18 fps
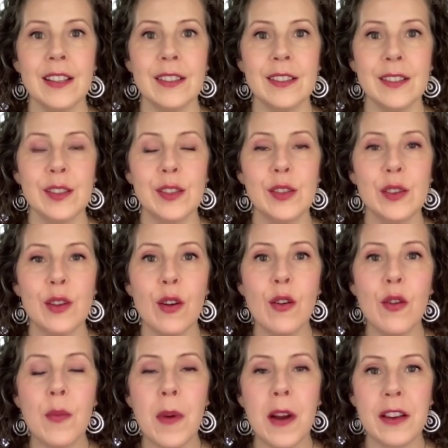
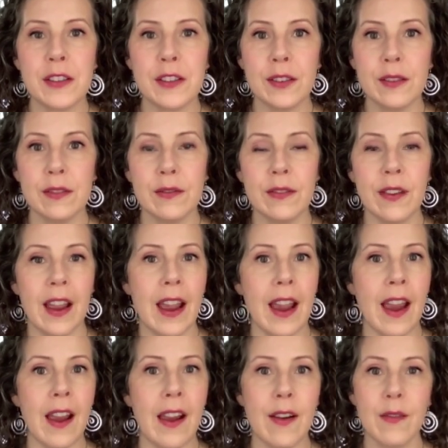so much of
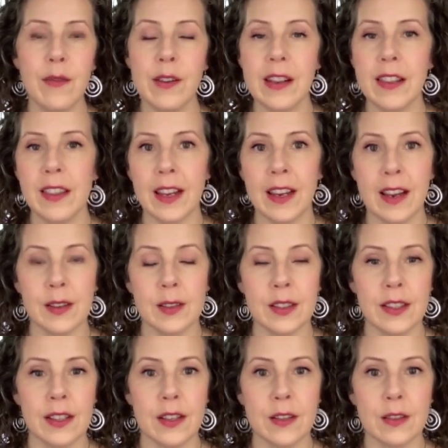everything
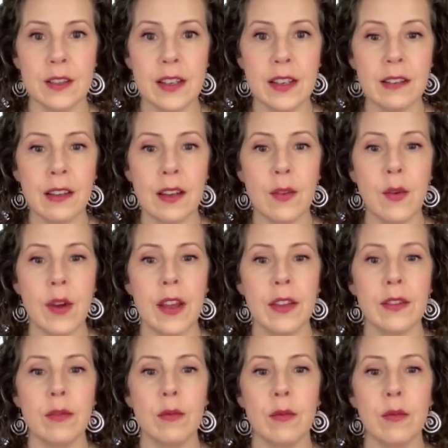else that you're dealing
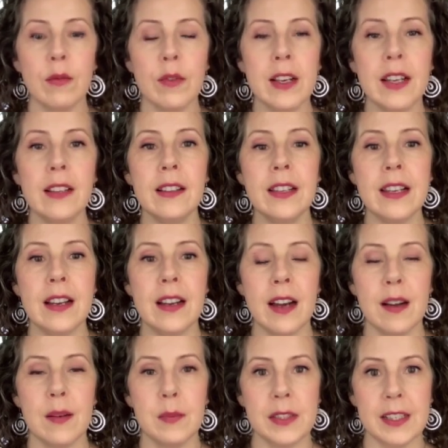with really
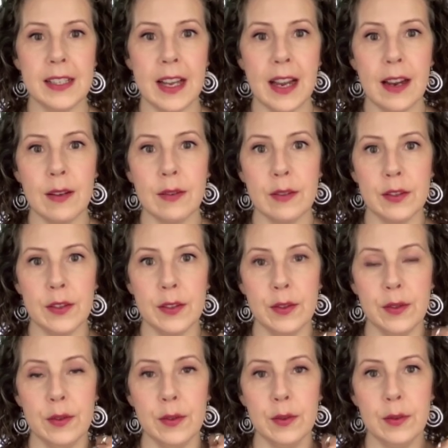comes down
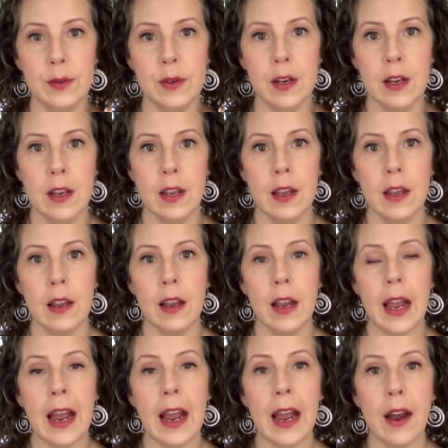to
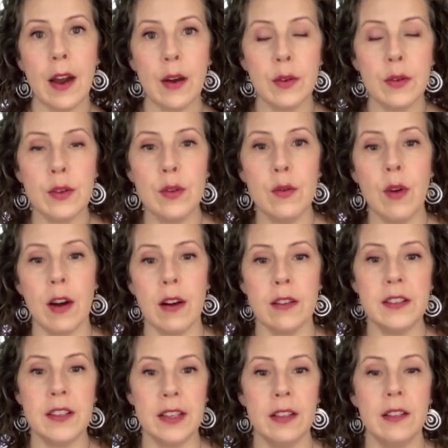how you are
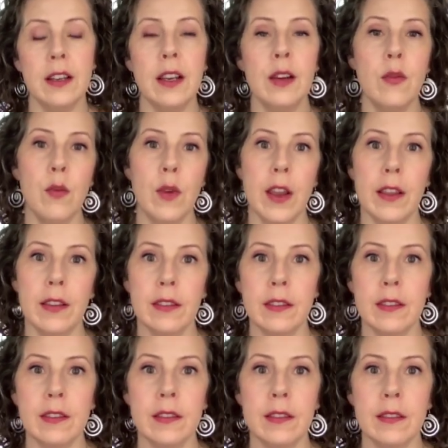dealing with
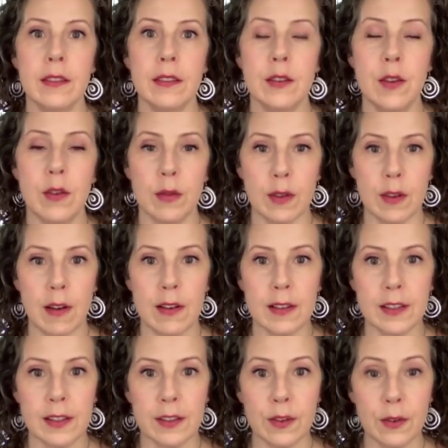your
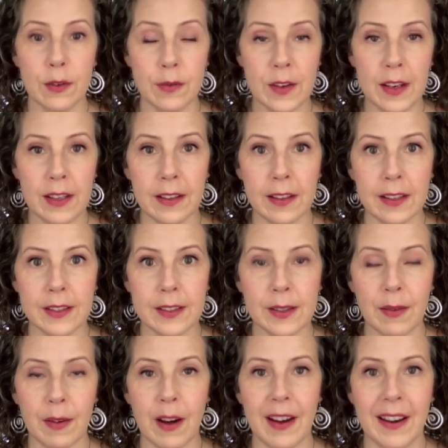thoughts and your feelings,
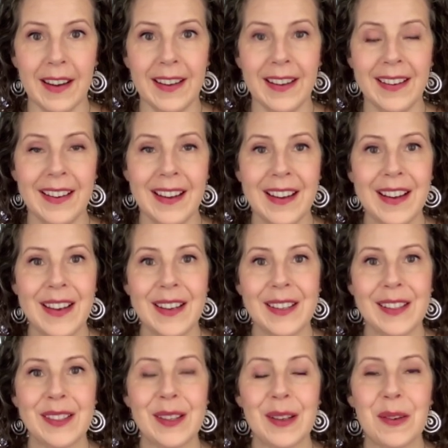right?
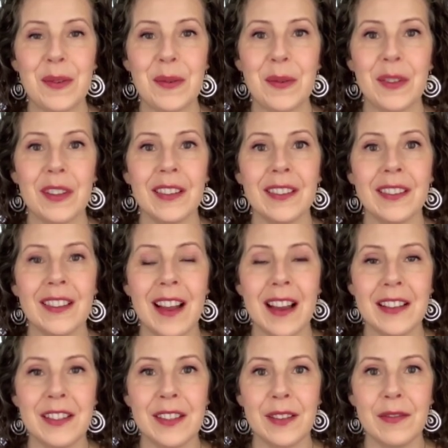So,
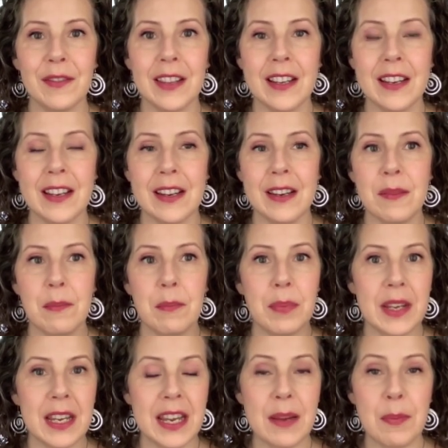lots of the
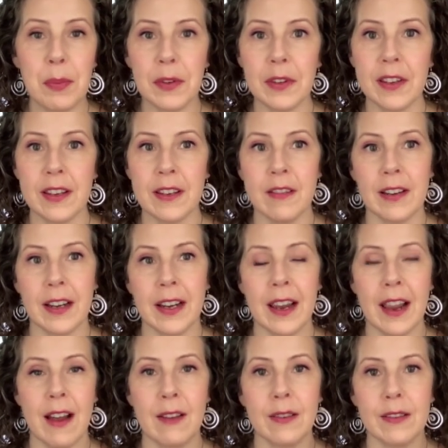people that you're
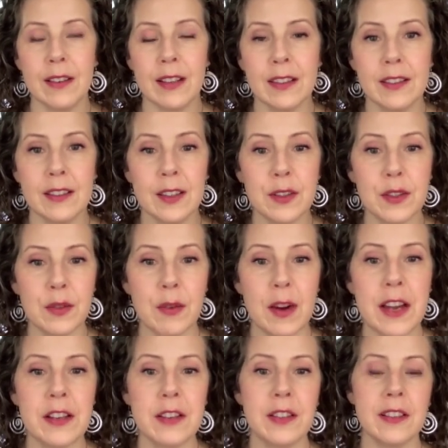encountering, the
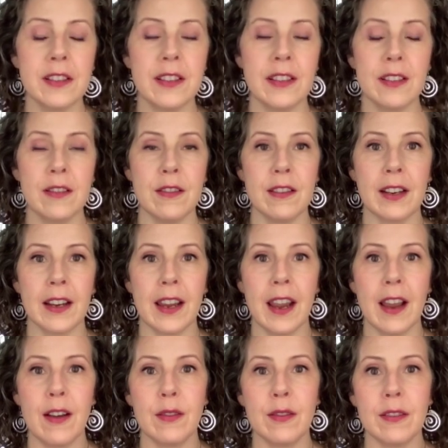situations that you're
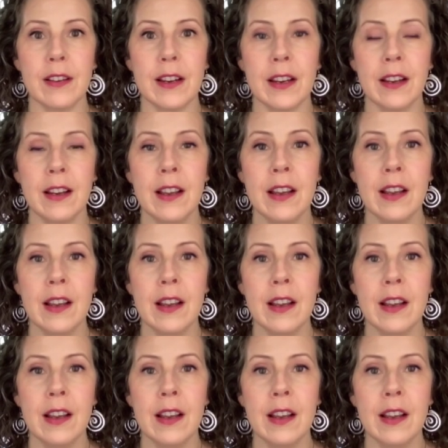encountering,